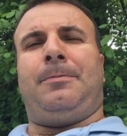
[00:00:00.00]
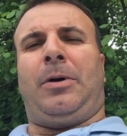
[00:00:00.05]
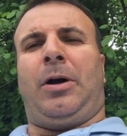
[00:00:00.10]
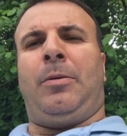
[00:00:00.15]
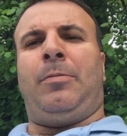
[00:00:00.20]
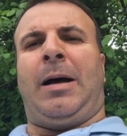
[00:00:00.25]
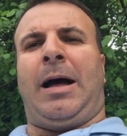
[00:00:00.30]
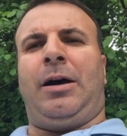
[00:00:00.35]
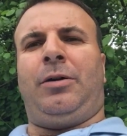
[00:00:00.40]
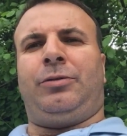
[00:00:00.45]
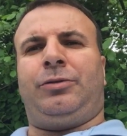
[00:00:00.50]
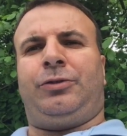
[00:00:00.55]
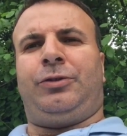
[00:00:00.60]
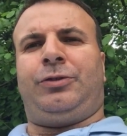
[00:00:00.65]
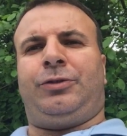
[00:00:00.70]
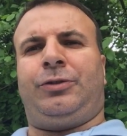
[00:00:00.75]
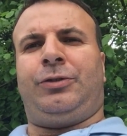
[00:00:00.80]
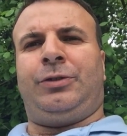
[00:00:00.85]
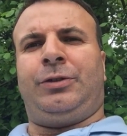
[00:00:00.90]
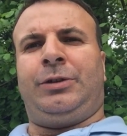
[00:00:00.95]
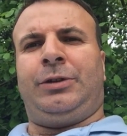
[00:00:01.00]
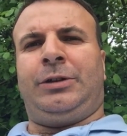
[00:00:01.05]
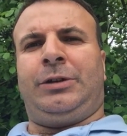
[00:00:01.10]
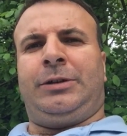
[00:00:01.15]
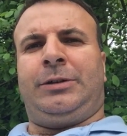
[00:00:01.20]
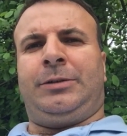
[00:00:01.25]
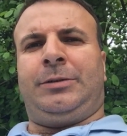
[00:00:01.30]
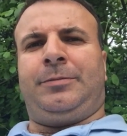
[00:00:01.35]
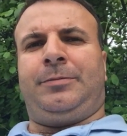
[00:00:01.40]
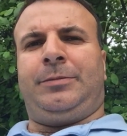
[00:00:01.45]
about
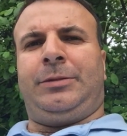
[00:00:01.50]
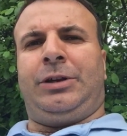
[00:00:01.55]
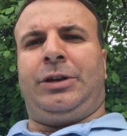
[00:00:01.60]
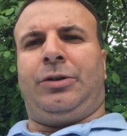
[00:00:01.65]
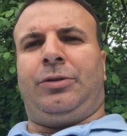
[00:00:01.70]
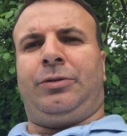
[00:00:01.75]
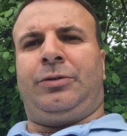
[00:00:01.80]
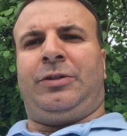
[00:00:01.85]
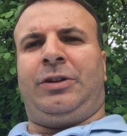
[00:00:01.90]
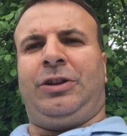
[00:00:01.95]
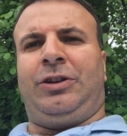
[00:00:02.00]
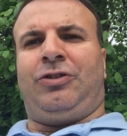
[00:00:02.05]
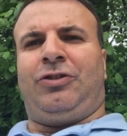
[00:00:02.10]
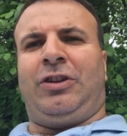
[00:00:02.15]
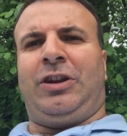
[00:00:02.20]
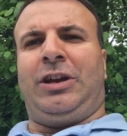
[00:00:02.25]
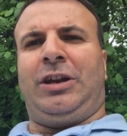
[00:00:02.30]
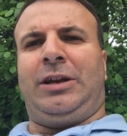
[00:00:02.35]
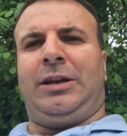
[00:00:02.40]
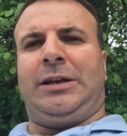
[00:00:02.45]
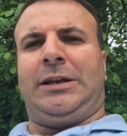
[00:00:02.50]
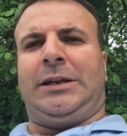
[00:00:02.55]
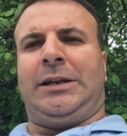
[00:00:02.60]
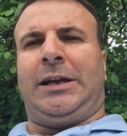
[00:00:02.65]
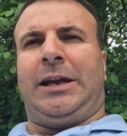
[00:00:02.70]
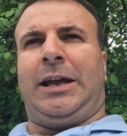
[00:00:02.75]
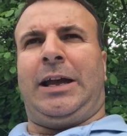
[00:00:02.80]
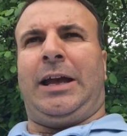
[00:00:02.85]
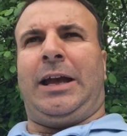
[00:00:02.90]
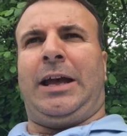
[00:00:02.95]
teaching
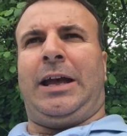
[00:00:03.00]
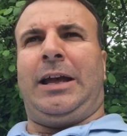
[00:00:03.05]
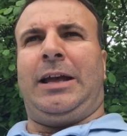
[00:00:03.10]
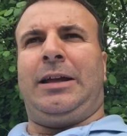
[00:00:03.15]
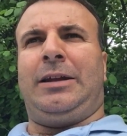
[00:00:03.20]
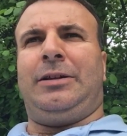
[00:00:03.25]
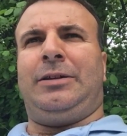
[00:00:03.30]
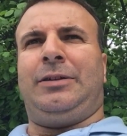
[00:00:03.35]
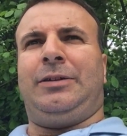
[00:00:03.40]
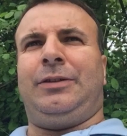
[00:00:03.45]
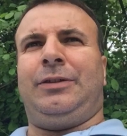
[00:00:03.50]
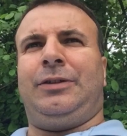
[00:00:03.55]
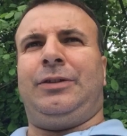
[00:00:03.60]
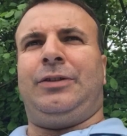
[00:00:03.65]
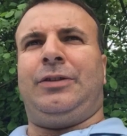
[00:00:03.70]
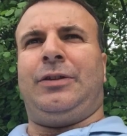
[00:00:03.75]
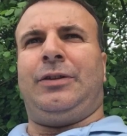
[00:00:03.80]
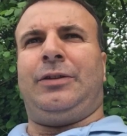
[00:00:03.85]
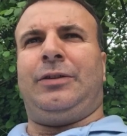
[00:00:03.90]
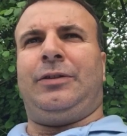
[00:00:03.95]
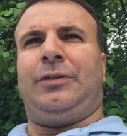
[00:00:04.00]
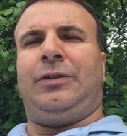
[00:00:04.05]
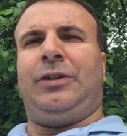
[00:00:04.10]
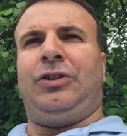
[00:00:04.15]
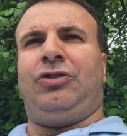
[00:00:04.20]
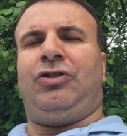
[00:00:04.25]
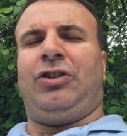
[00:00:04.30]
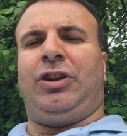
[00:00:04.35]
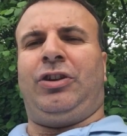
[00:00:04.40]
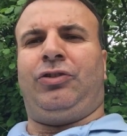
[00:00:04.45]
and
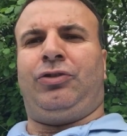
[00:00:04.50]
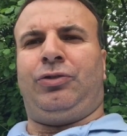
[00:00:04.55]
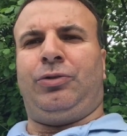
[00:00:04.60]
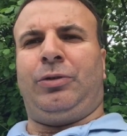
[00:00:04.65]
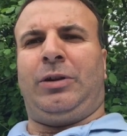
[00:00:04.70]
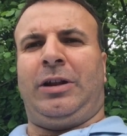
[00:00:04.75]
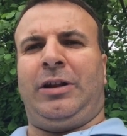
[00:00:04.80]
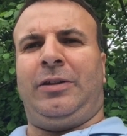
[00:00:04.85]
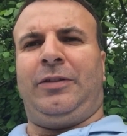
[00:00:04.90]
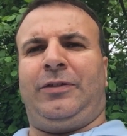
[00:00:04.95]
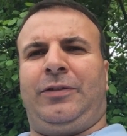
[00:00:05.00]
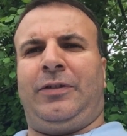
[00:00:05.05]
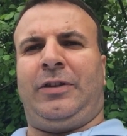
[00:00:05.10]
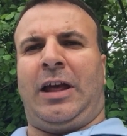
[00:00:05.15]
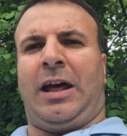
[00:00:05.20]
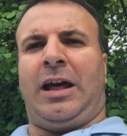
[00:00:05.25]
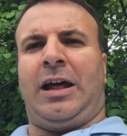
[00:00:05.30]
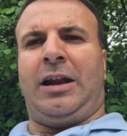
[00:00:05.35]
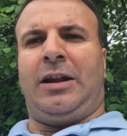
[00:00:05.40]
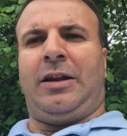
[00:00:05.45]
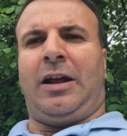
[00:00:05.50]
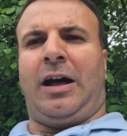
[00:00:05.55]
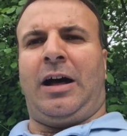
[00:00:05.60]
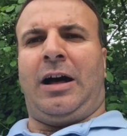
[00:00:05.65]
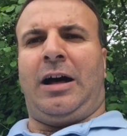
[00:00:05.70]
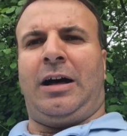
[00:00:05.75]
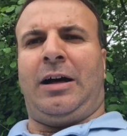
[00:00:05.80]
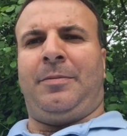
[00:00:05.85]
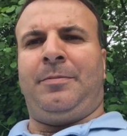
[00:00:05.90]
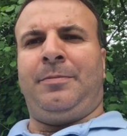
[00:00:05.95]
teaching students that
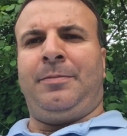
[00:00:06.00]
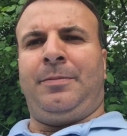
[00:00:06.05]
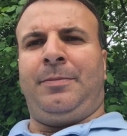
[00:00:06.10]
are